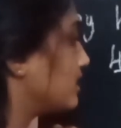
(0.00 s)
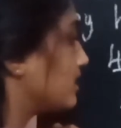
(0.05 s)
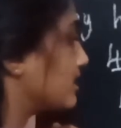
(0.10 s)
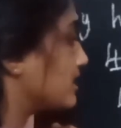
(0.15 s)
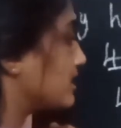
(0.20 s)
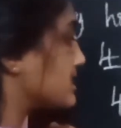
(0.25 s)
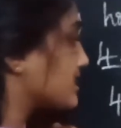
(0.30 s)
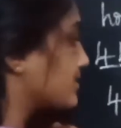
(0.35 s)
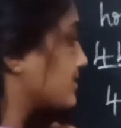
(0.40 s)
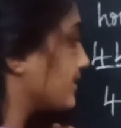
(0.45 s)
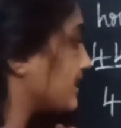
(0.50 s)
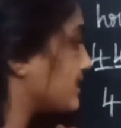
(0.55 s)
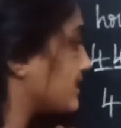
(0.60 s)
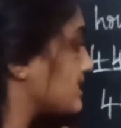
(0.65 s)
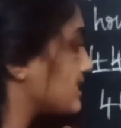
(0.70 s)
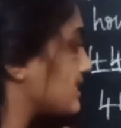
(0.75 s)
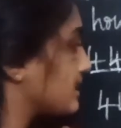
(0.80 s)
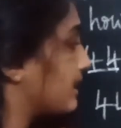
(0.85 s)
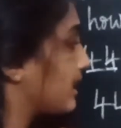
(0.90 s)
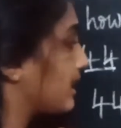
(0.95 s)
is
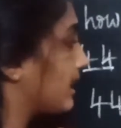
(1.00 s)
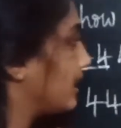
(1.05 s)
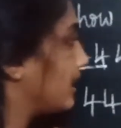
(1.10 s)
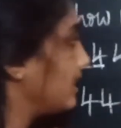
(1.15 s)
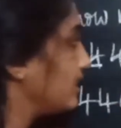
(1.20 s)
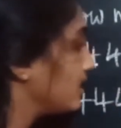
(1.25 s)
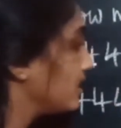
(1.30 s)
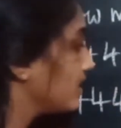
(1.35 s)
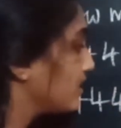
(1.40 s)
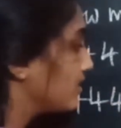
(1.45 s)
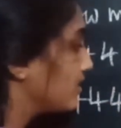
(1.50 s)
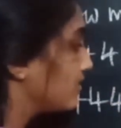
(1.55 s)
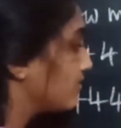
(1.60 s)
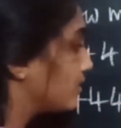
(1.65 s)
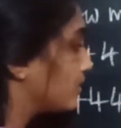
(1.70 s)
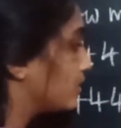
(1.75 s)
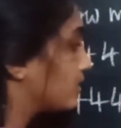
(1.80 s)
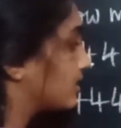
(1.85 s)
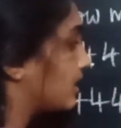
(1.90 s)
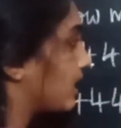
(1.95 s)
greater than
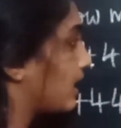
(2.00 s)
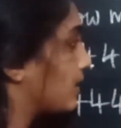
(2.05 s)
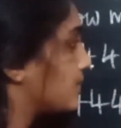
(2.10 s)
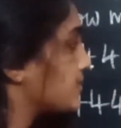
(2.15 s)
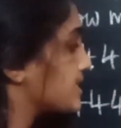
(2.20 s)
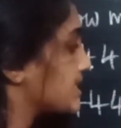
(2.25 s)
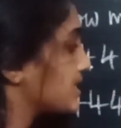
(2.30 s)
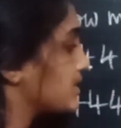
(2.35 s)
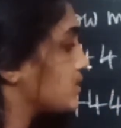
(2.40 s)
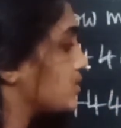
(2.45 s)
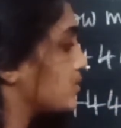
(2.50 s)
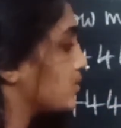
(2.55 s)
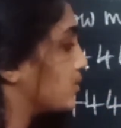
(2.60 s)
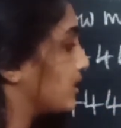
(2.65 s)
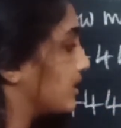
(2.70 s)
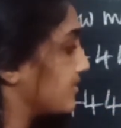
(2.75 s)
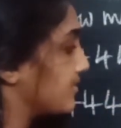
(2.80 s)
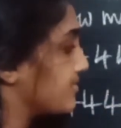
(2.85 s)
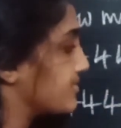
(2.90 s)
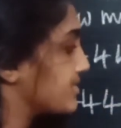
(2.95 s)

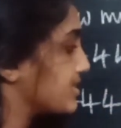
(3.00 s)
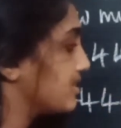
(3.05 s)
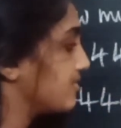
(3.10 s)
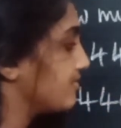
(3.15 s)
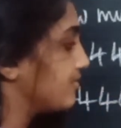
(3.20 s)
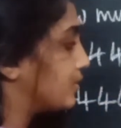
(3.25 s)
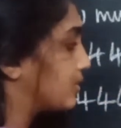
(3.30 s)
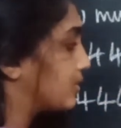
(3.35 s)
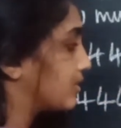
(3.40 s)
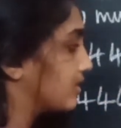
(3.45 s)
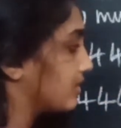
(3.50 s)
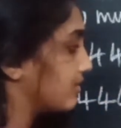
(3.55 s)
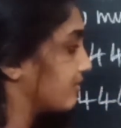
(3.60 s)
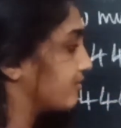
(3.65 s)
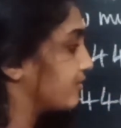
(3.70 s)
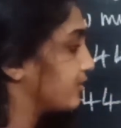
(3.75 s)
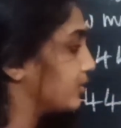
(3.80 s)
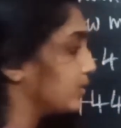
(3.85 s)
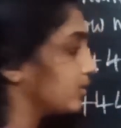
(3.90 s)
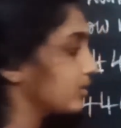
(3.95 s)

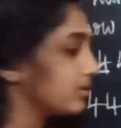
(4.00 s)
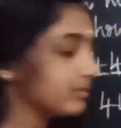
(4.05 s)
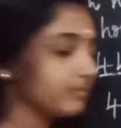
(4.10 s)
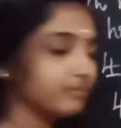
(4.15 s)
4244.